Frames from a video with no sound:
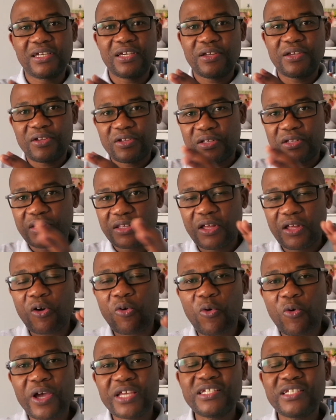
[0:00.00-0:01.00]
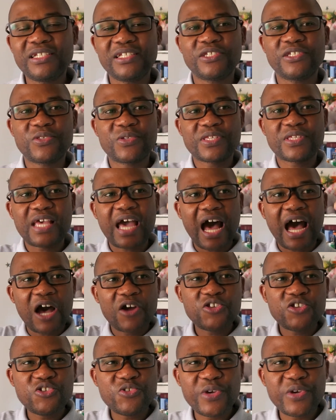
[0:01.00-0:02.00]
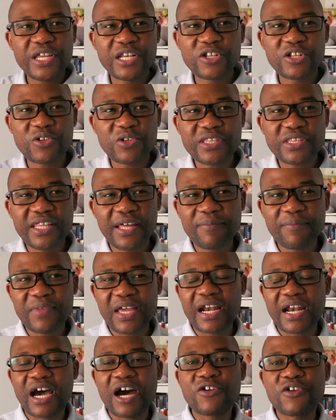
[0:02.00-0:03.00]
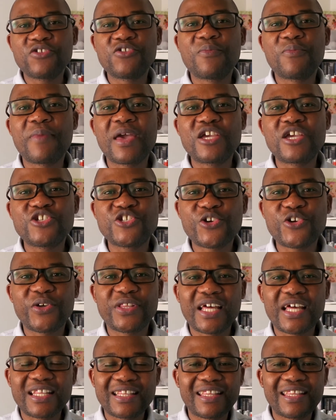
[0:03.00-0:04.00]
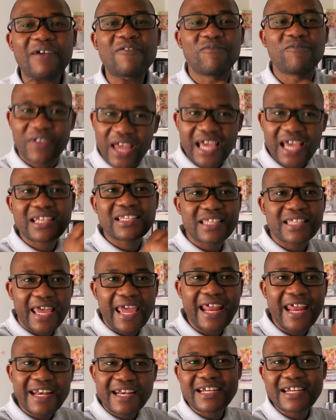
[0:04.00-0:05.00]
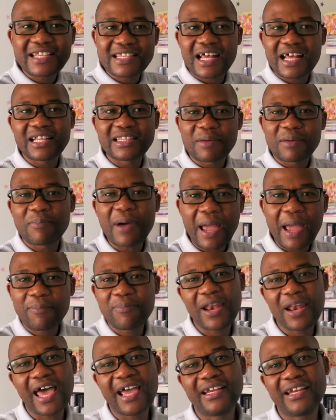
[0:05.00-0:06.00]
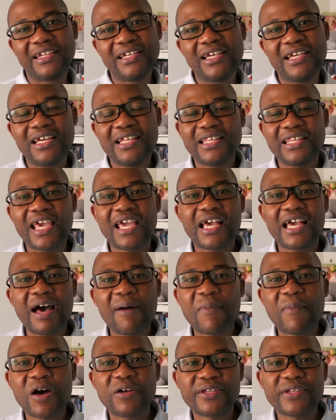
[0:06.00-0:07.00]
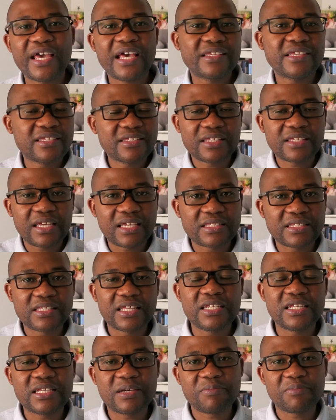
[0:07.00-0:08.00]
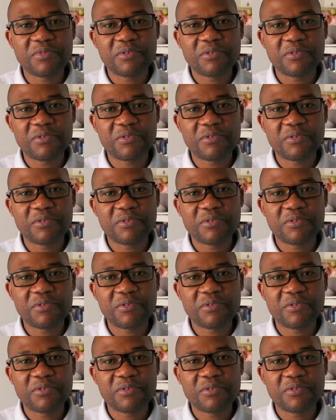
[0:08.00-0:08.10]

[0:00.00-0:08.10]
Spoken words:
The question is to say, how do you include them, and how do you make sure that the end result, the pipeline, they come out as data people?